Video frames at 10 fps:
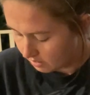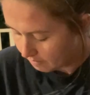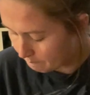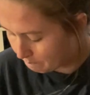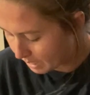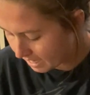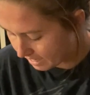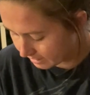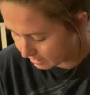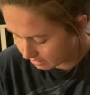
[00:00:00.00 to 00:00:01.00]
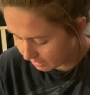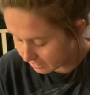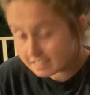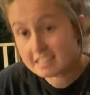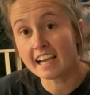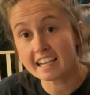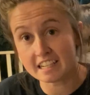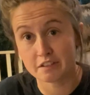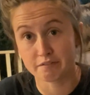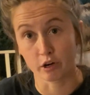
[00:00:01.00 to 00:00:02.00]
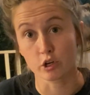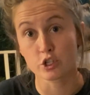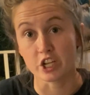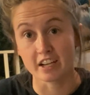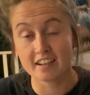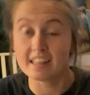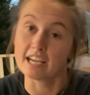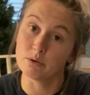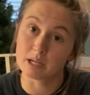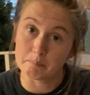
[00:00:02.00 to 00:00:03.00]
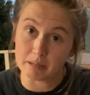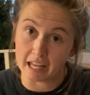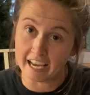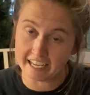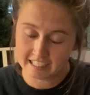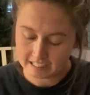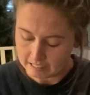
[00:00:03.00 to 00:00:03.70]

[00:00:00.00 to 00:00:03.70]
but a second version that you can play